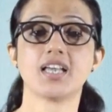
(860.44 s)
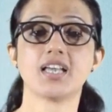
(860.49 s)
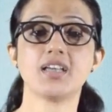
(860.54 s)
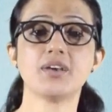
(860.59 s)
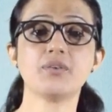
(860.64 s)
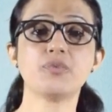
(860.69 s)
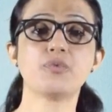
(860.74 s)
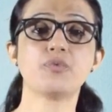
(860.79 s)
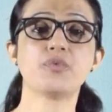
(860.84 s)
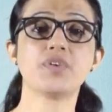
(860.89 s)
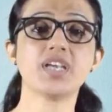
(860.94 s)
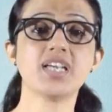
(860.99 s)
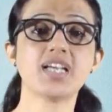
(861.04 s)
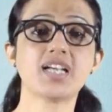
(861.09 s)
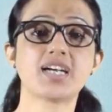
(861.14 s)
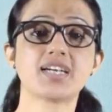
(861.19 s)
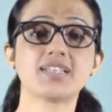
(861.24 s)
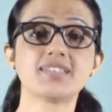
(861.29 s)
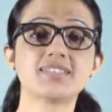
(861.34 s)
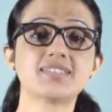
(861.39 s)
If
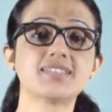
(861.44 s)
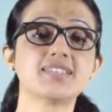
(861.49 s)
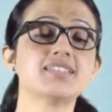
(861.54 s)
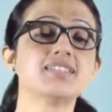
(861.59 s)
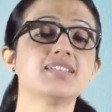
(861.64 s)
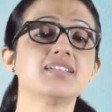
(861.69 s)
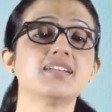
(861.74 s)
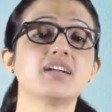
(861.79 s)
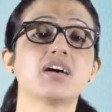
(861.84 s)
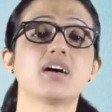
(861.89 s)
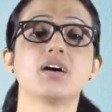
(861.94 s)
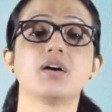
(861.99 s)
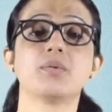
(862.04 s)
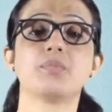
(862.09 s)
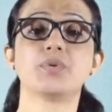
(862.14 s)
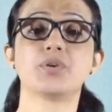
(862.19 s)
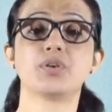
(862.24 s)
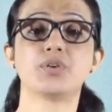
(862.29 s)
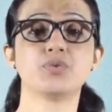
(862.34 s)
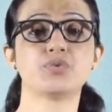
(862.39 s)
we consider a
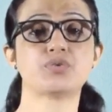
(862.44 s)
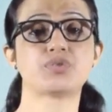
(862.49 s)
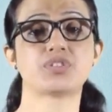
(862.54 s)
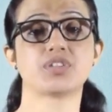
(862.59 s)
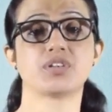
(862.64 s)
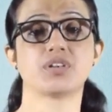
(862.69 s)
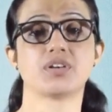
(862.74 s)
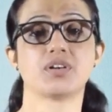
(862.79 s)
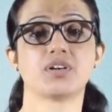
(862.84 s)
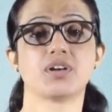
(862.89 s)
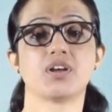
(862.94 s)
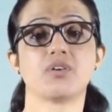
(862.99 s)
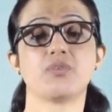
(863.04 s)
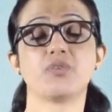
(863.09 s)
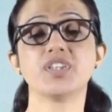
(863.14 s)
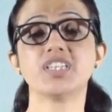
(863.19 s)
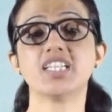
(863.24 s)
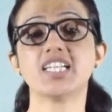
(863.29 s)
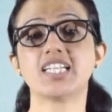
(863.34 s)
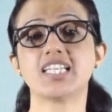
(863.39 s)
producer
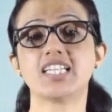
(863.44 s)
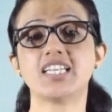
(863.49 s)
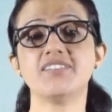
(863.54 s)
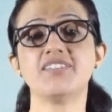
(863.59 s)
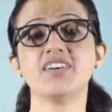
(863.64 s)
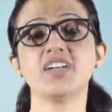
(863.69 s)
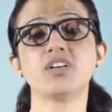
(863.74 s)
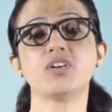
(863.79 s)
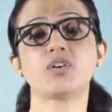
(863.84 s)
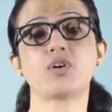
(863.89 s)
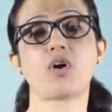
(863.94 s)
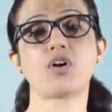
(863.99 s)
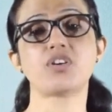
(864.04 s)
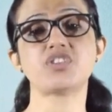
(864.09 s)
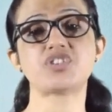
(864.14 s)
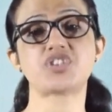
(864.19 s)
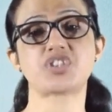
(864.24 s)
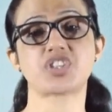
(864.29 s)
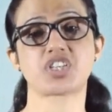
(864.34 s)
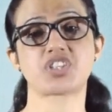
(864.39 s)
with a given
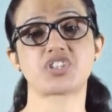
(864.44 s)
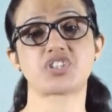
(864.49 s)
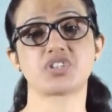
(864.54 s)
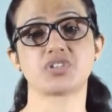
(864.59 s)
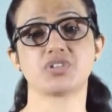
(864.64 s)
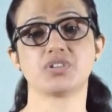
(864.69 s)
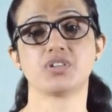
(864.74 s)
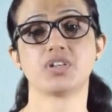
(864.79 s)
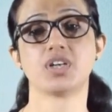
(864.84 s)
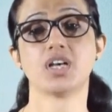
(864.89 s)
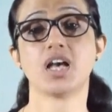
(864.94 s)
cost structure,